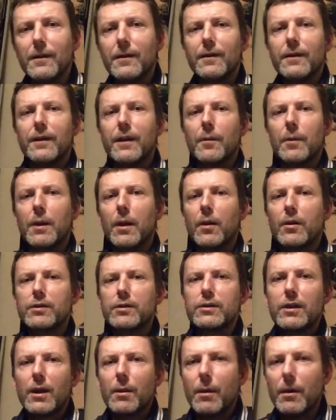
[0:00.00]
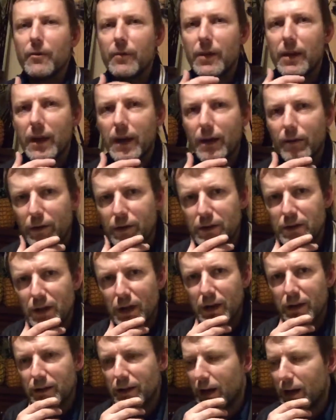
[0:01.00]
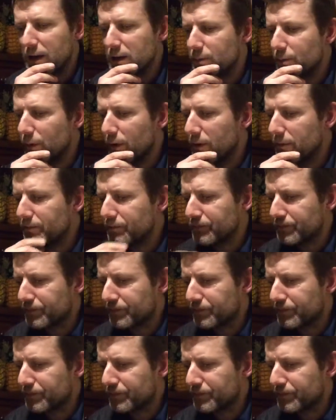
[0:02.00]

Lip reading: you know he likes to go over there on his holidays. But